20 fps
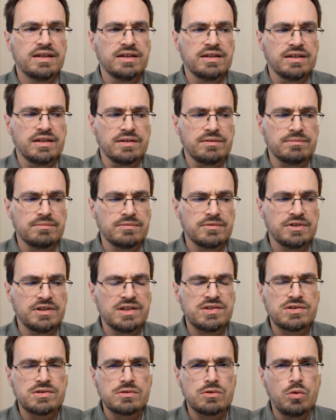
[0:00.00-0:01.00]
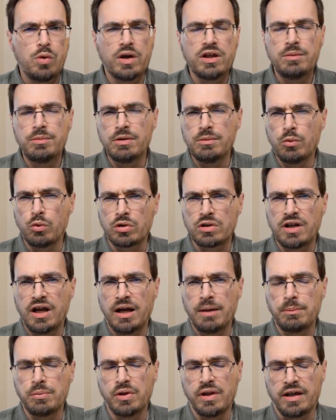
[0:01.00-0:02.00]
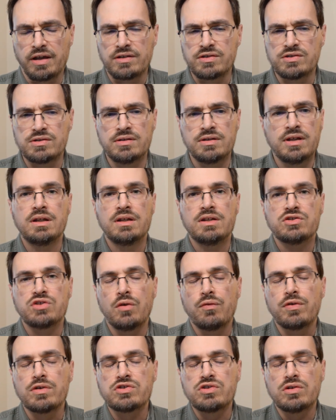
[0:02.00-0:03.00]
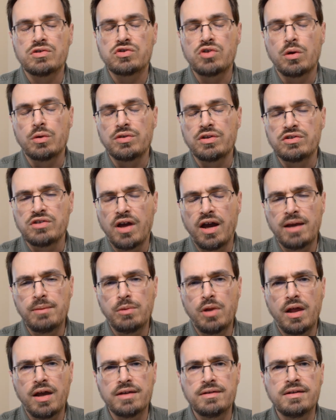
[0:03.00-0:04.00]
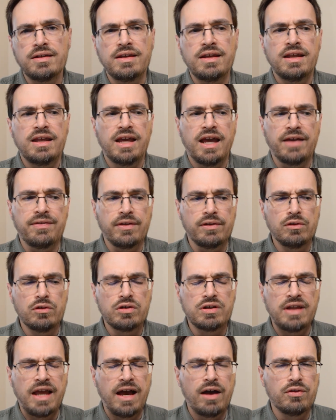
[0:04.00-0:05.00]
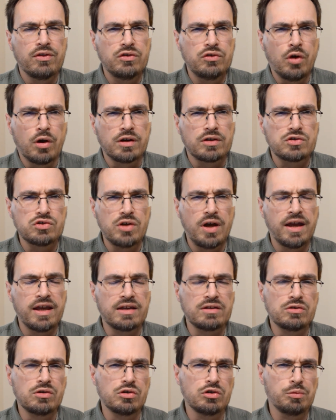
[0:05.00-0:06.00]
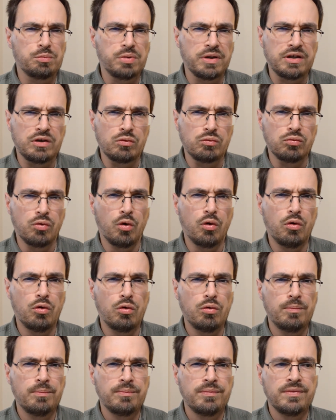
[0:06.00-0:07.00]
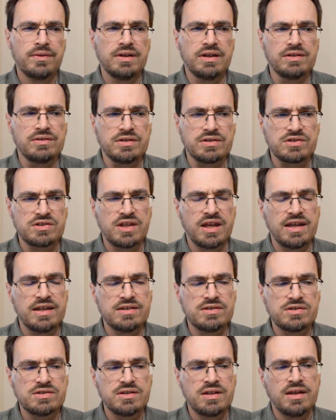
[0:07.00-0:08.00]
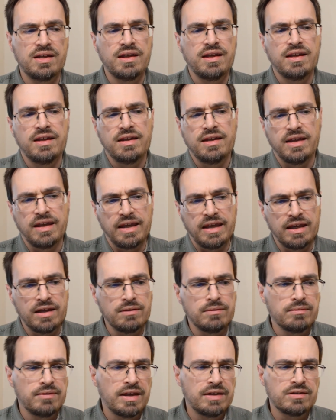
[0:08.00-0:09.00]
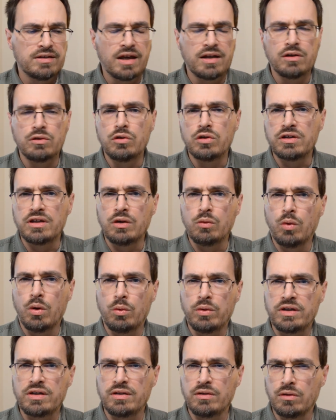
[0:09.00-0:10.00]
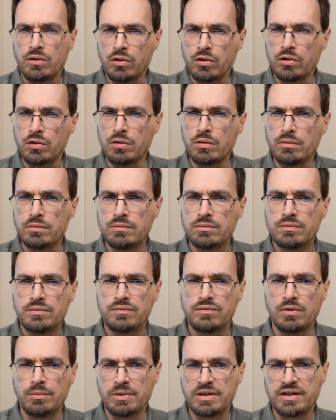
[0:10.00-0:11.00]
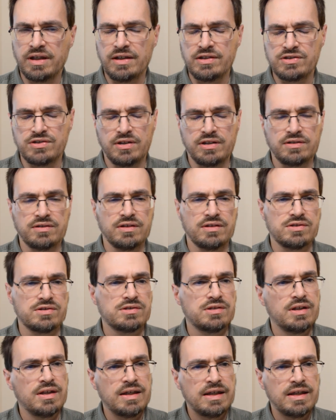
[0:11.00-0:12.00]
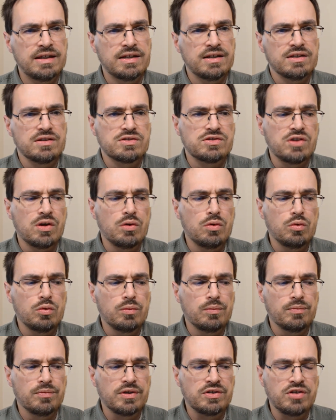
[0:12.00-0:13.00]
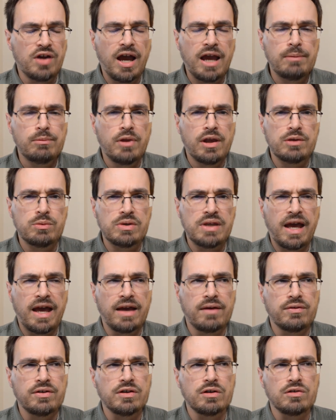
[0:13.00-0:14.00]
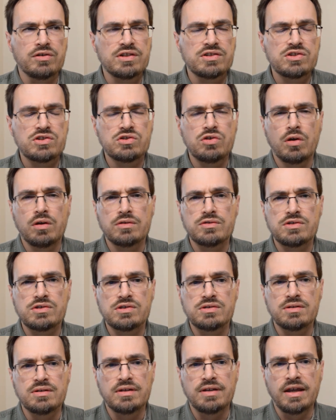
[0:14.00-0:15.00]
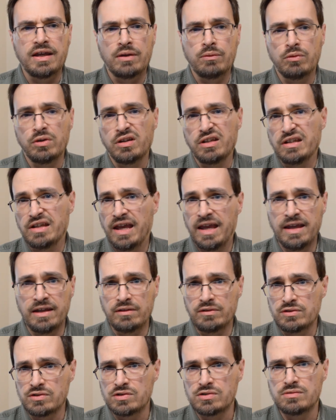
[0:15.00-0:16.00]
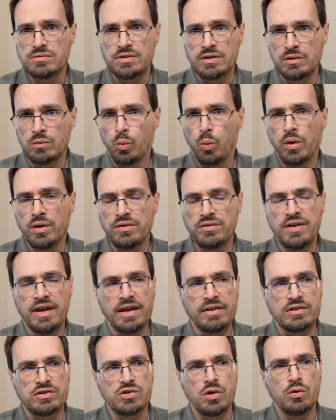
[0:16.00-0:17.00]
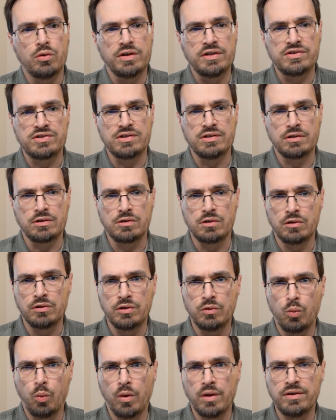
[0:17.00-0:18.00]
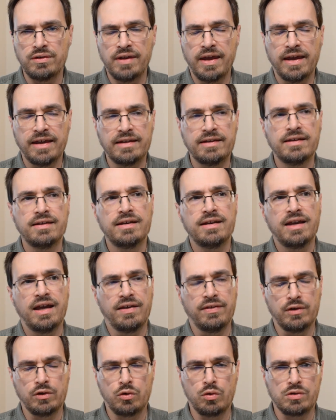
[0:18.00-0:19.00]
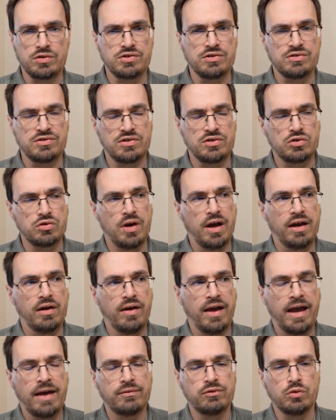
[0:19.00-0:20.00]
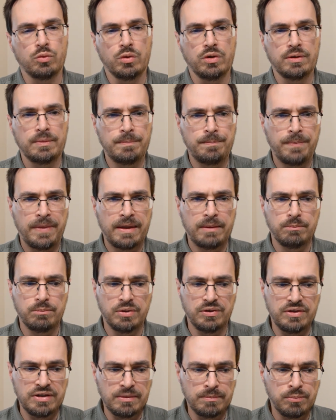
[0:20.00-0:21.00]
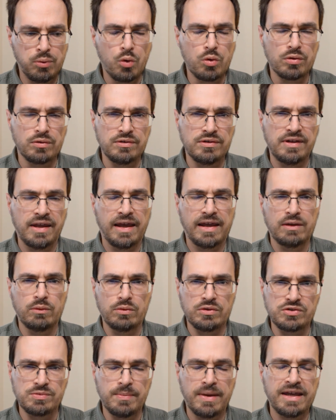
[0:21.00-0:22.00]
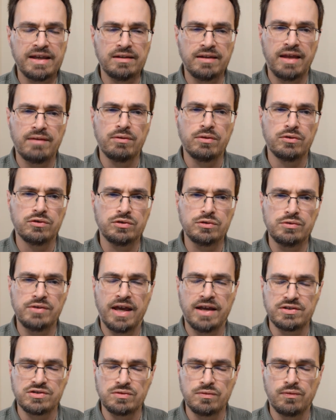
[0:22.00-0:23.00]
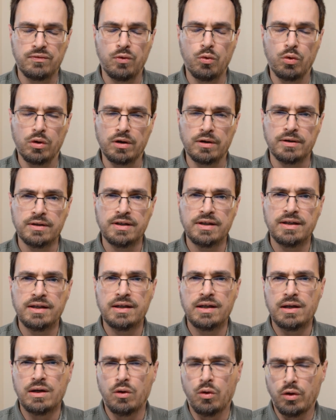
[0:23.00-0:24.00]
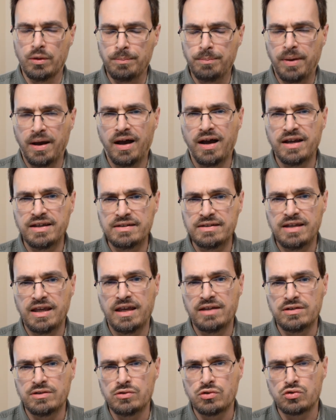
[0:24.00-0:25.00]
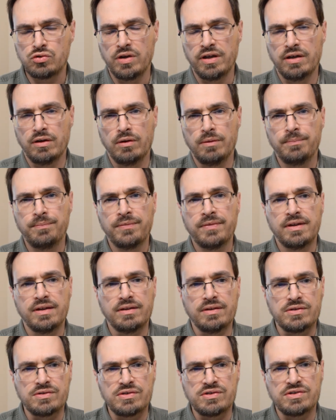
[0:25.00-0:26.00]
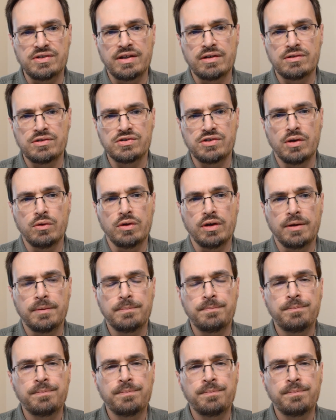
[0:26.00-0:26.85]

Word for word: it gets quite a bit more complex. So first I'll start with the timeline, and then look at how the dark triad could have played a role in this case, and then kind of look at what we can learn from a case like this. So the timeline we have here, this starts and really ends in one day. This whole incident occurred in one day, and then of course there's a trial afterward. But the important day was May 11th, 2004, on Pine Canyon Trail. This is in Arizona.